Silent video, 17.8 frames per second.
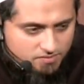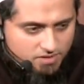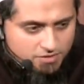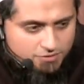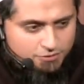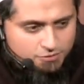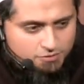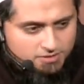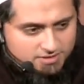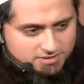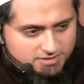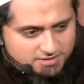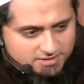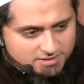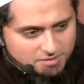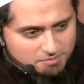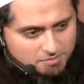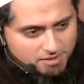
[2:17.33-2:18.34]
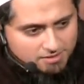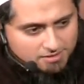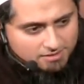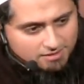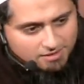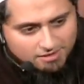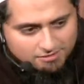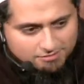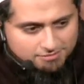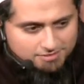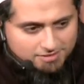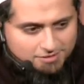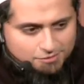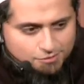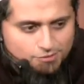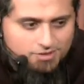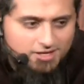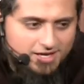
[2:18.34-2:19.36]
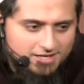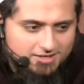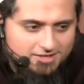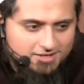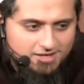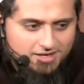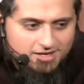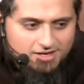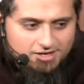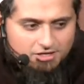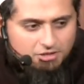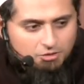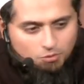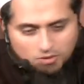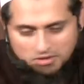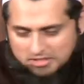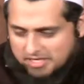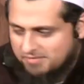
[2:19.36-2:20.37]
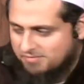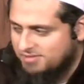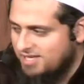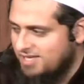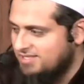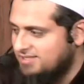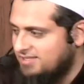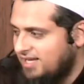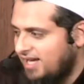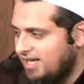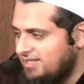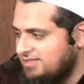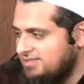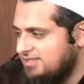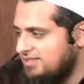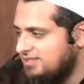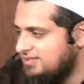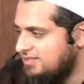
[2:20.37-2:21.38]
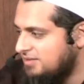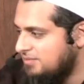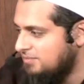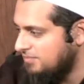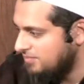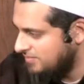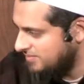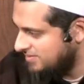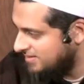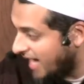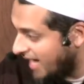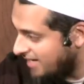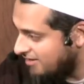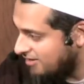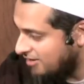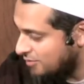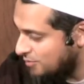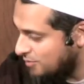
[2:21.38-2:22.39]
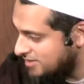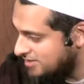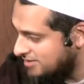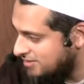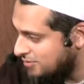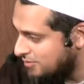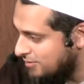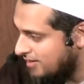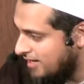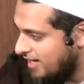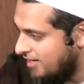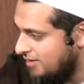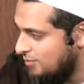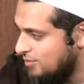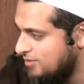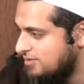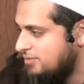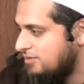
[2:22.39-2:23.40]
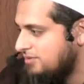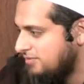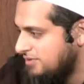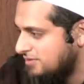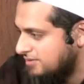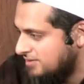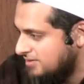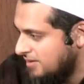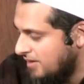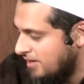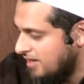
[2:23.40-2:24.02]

So this is the month of the Qur'an. One of these nights is the night on which the Qur'an was revealed.